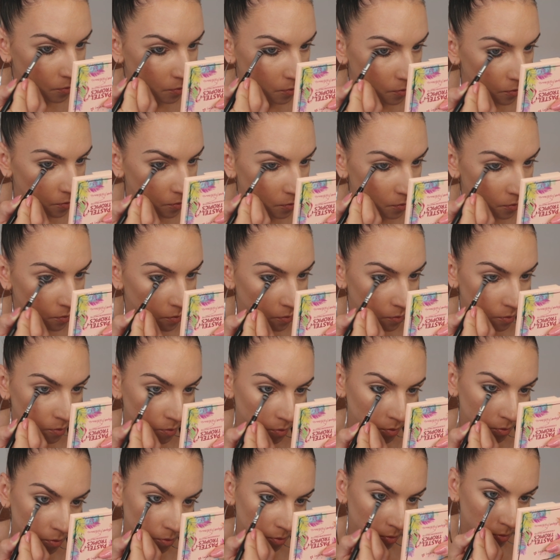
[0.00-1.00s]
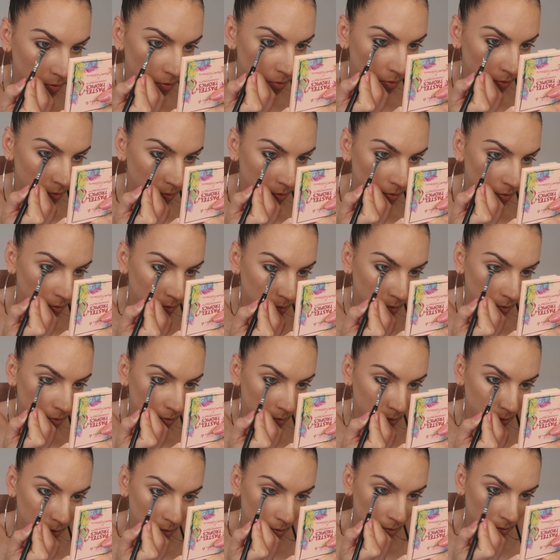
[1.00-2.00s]
the eye pencil nicely
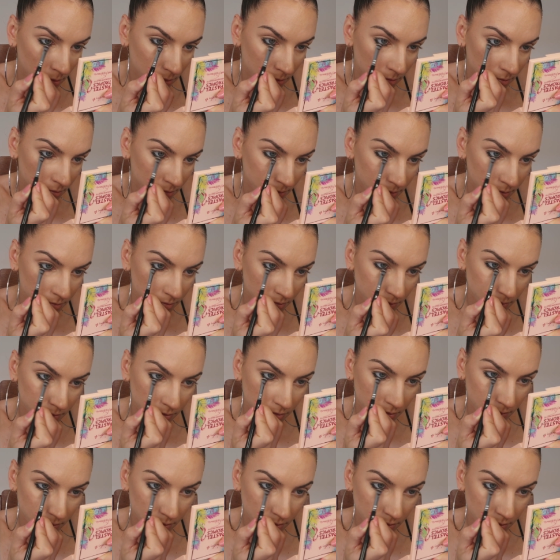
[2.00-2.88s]
so you just don't have